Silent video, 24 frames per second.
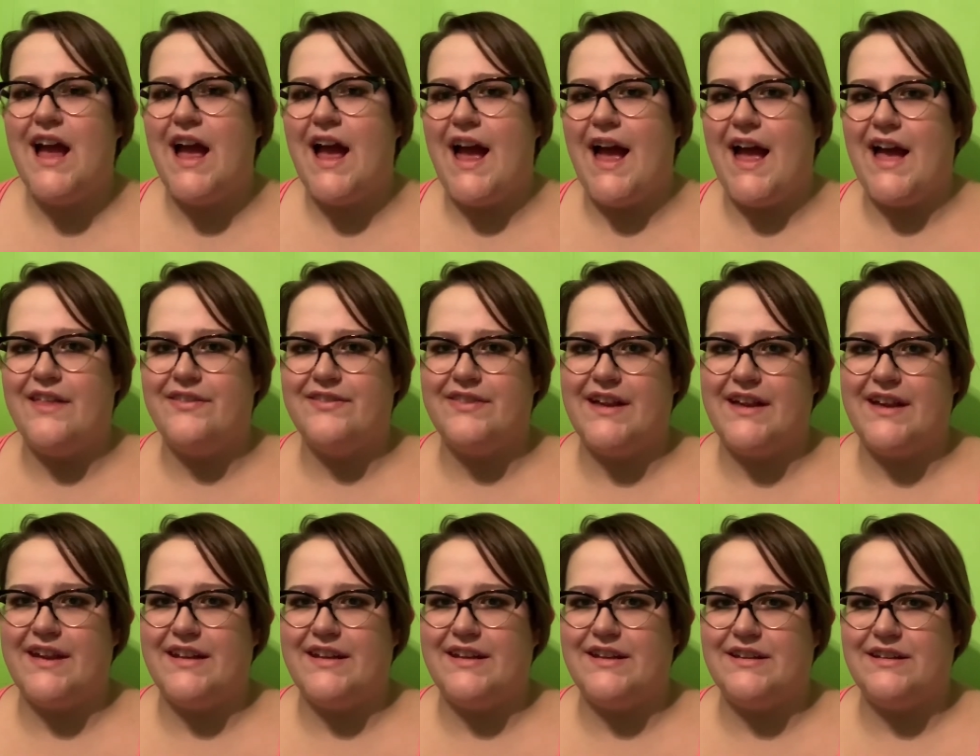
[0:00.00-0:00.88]
And
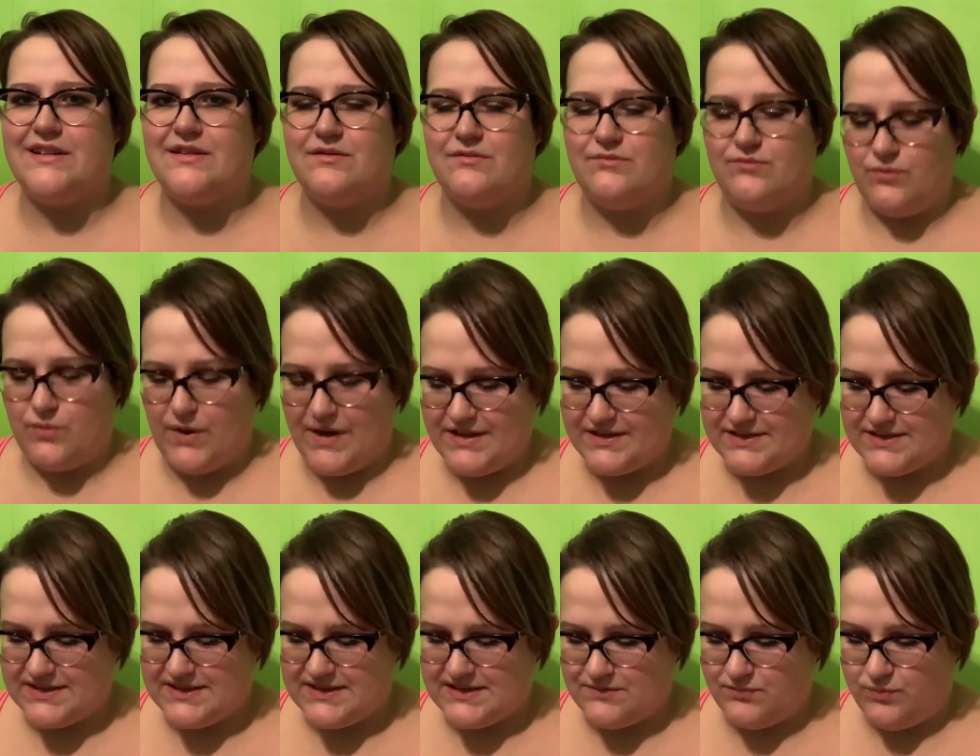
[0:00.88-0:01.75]
then
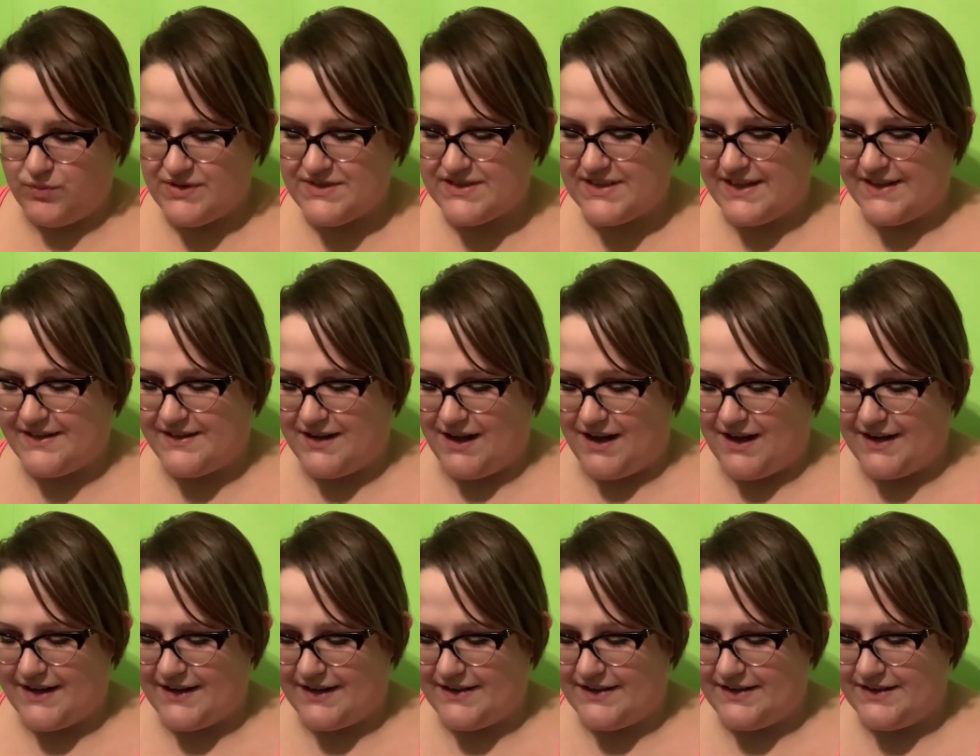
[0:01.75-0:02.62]
once I got
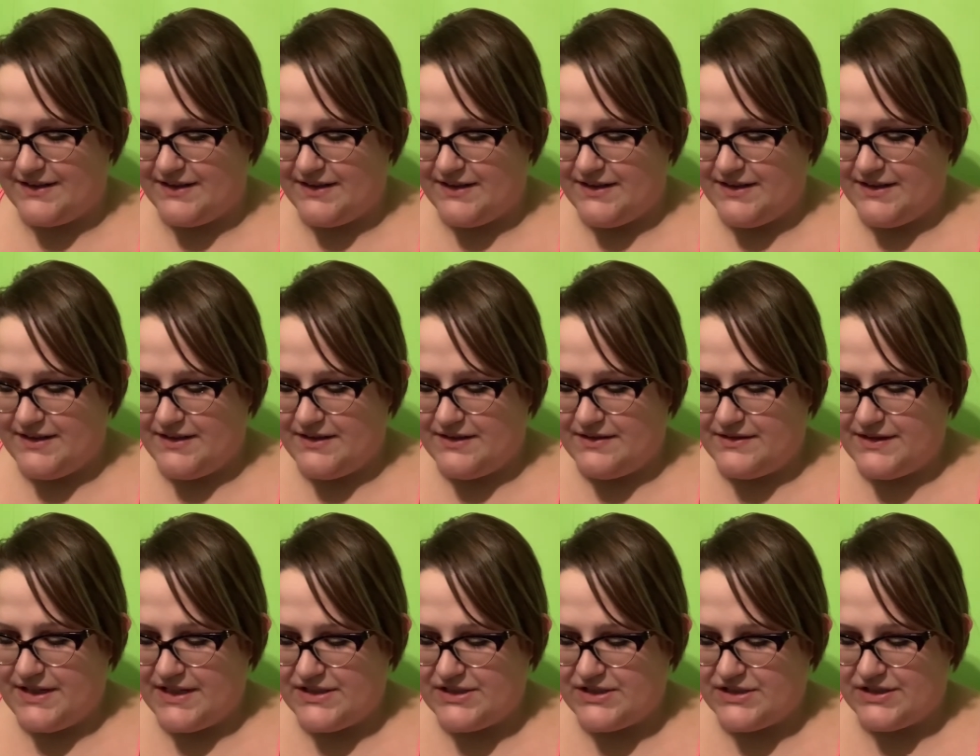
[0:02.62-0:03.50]
it,
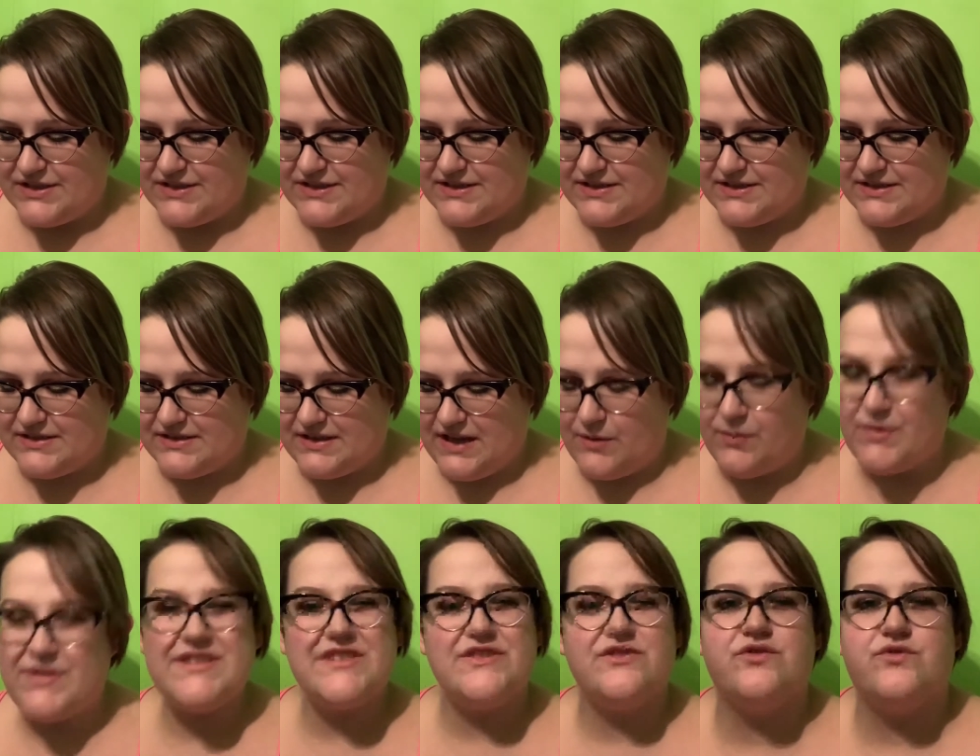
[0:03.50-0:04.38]
I
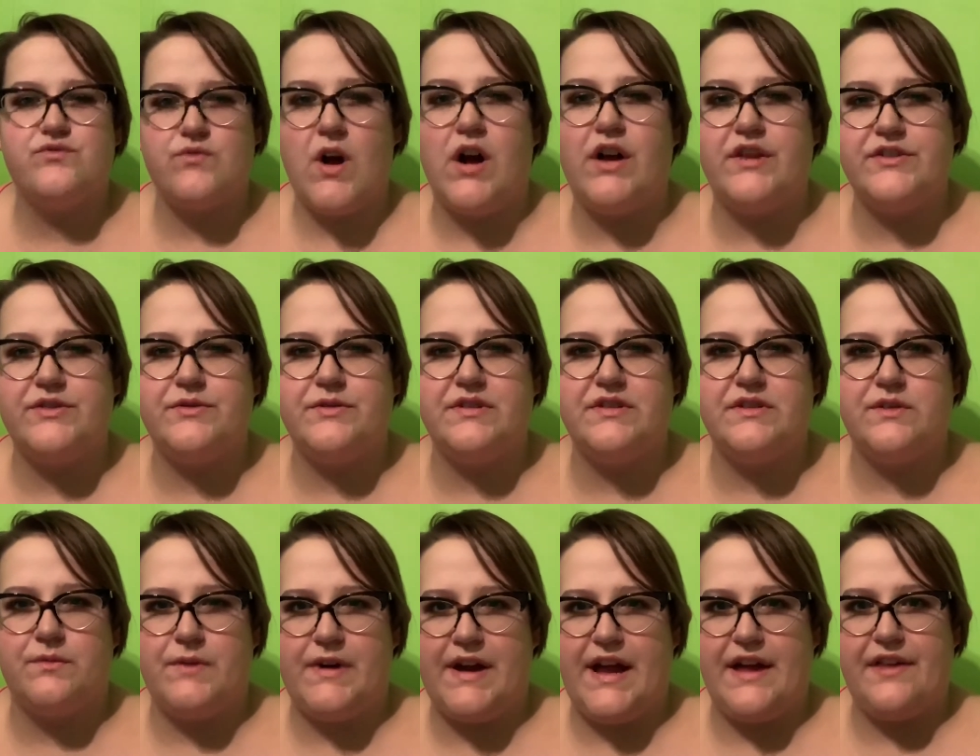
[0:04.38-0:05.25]
wasn't drawn to it the
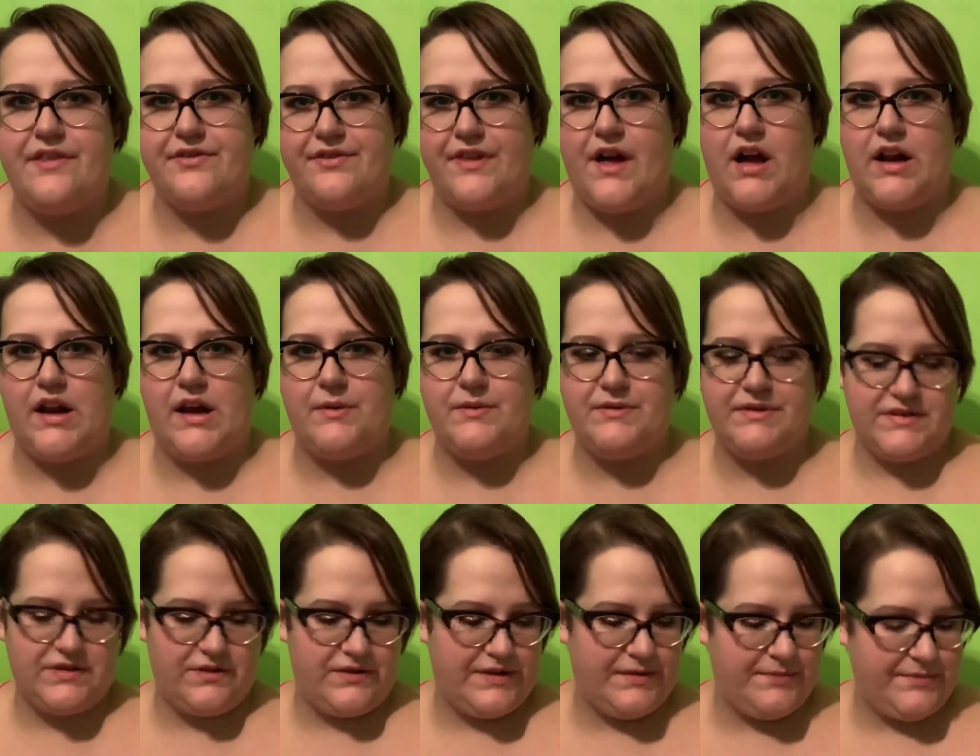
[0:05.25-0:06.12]
way I thought I was
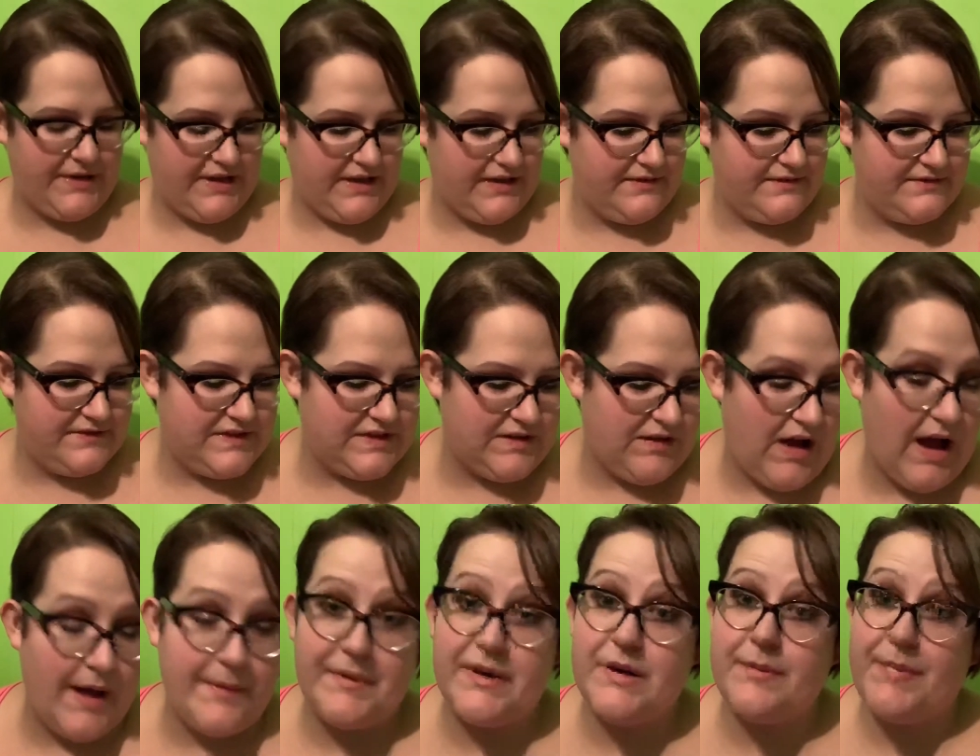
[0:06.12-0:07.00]
going to be. So I'm
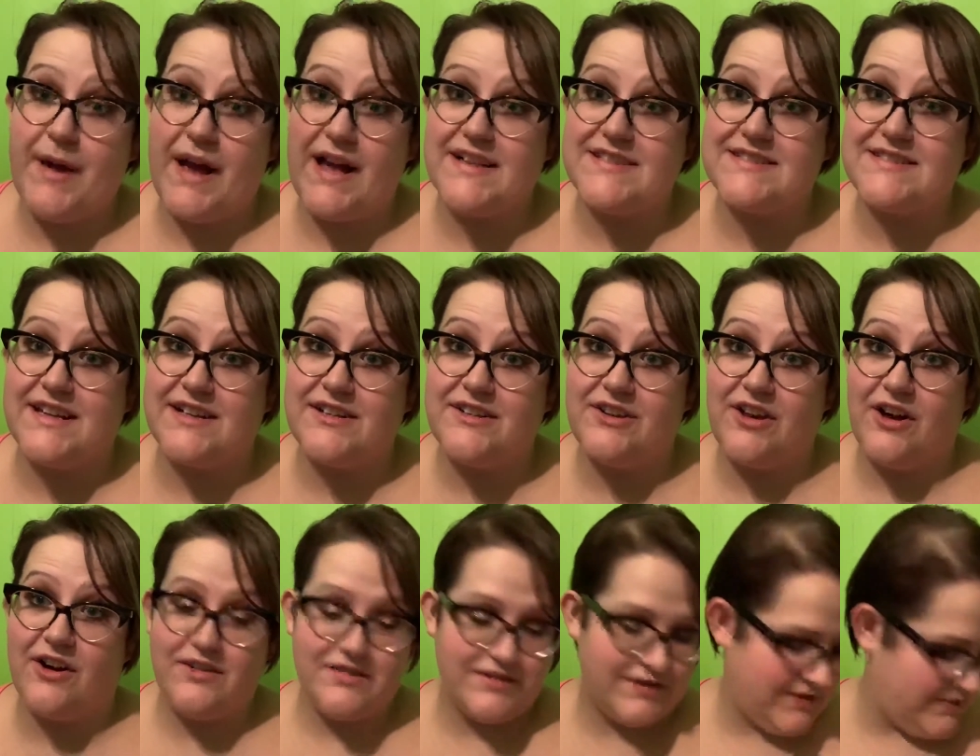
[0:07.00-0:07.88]
going to pass that
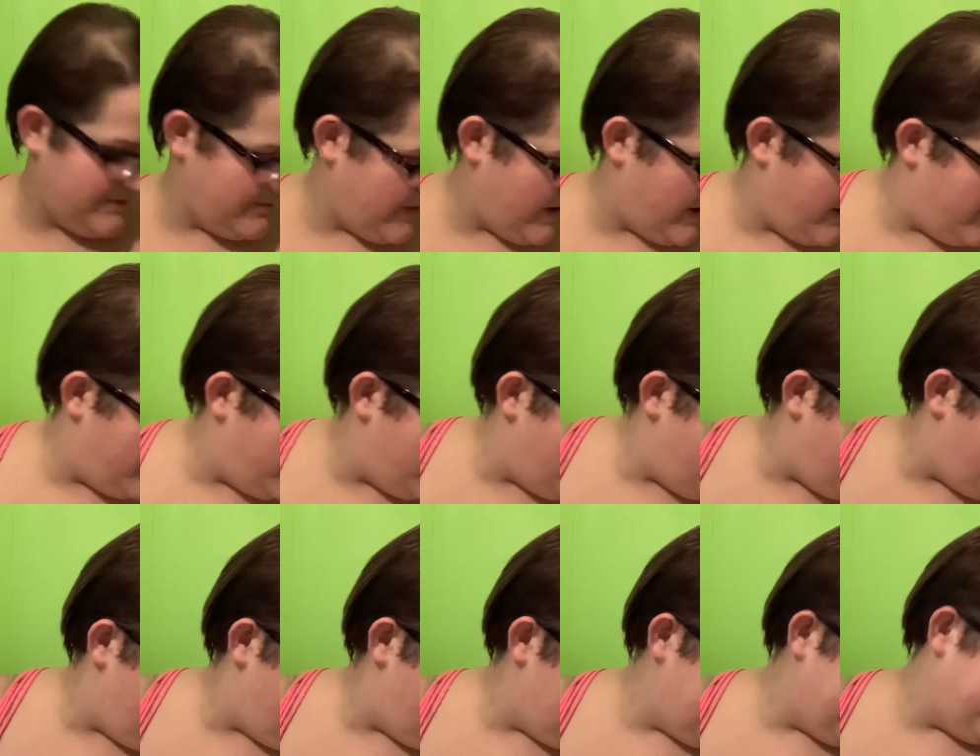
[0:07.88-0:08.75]
along to
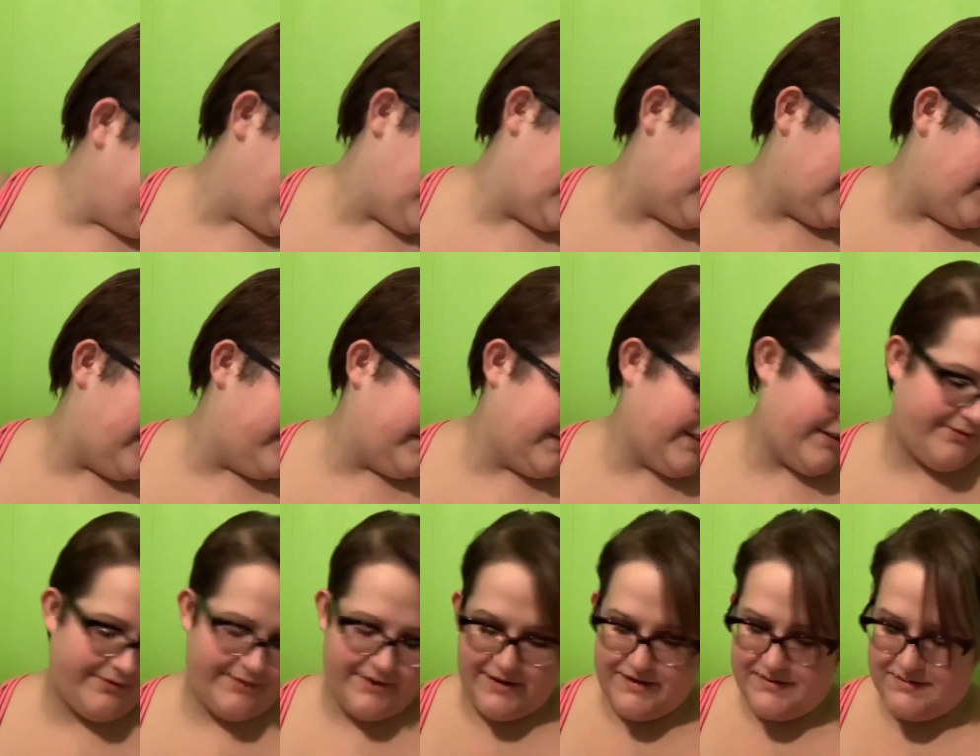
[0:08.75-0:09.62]
one of my lovely
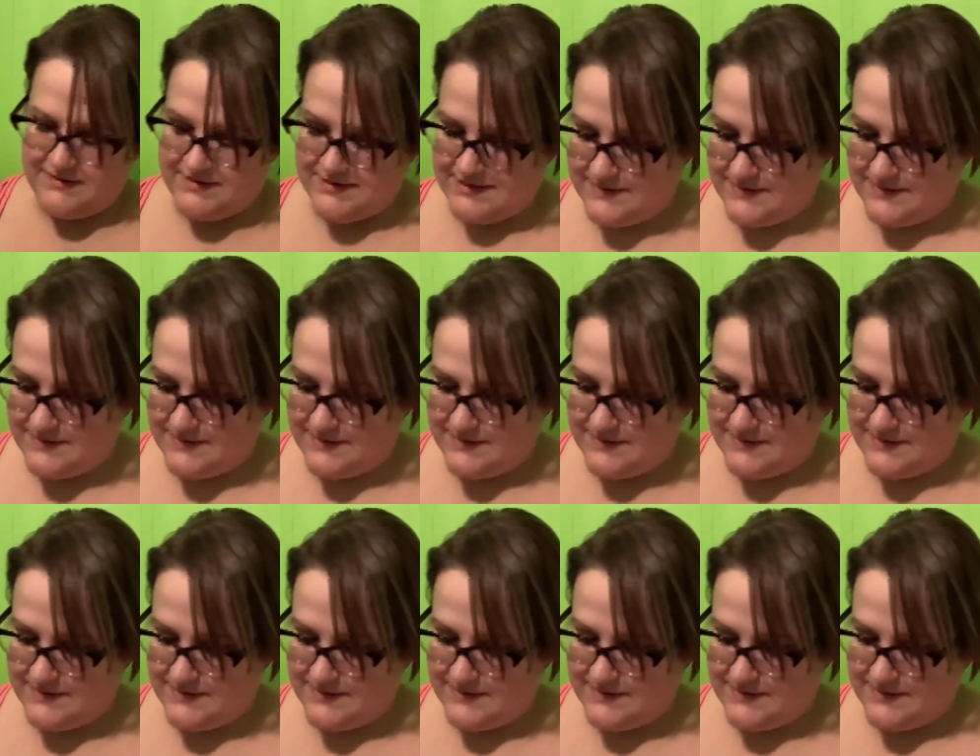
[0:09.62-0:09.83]
friends.